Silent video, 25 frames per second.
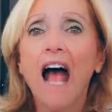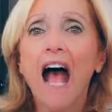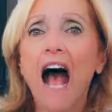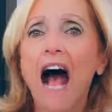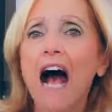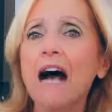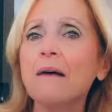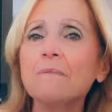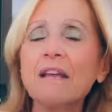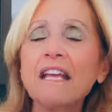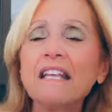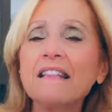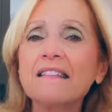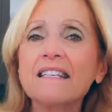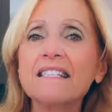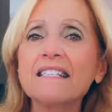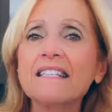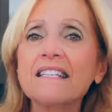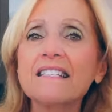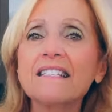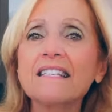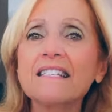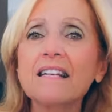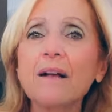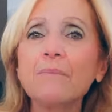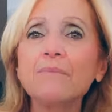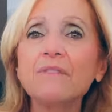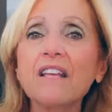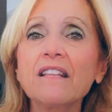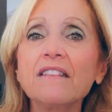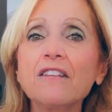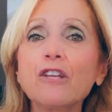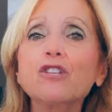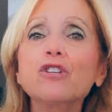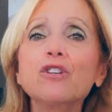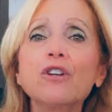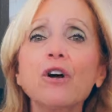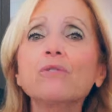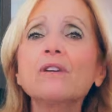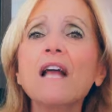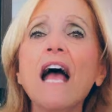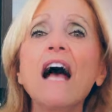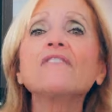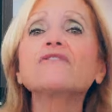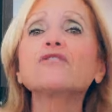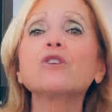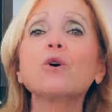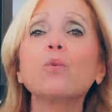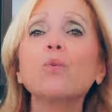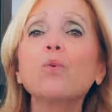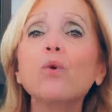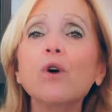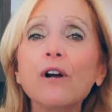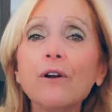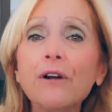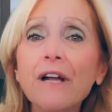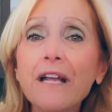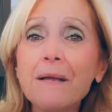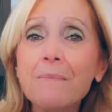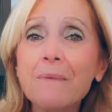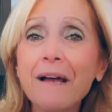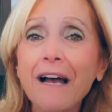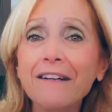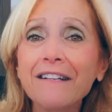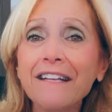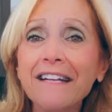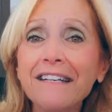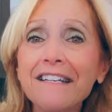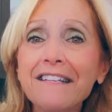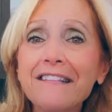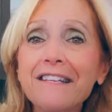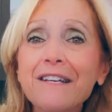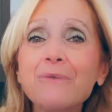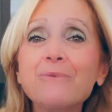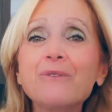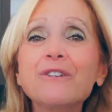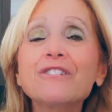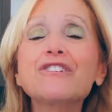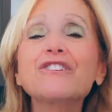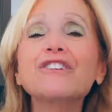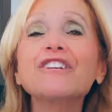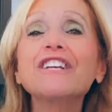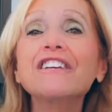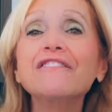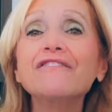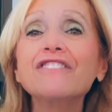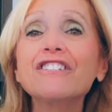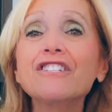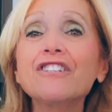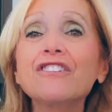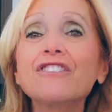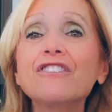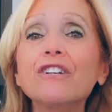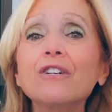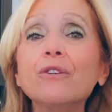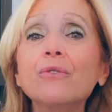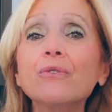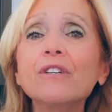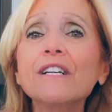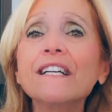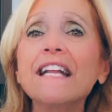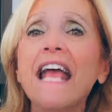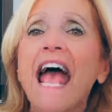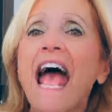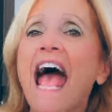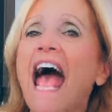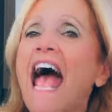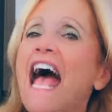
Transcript: I mean, this is something that you don't have to worry about anything once you give it to the Lord.